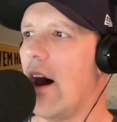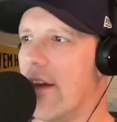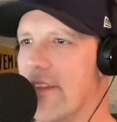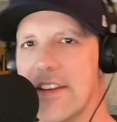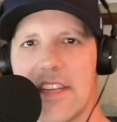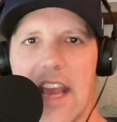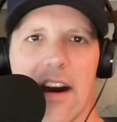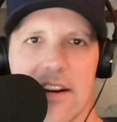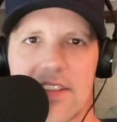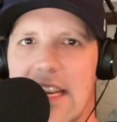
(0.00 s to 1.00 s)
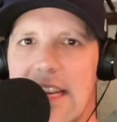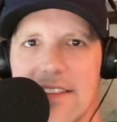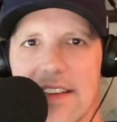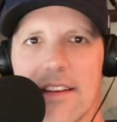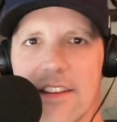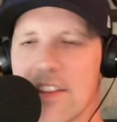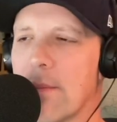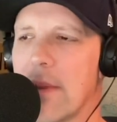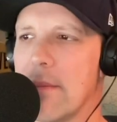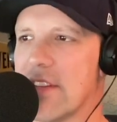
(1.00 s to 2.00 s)
on this young season. This will
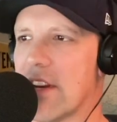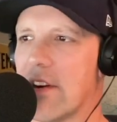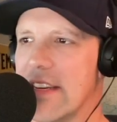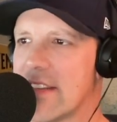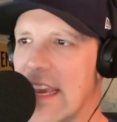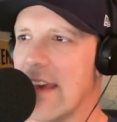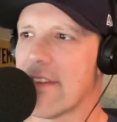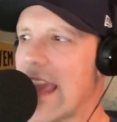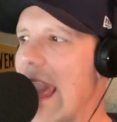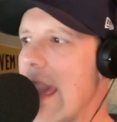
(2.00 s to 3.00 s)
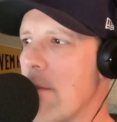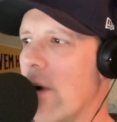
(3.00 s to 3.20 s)
be Missouri's 10th game.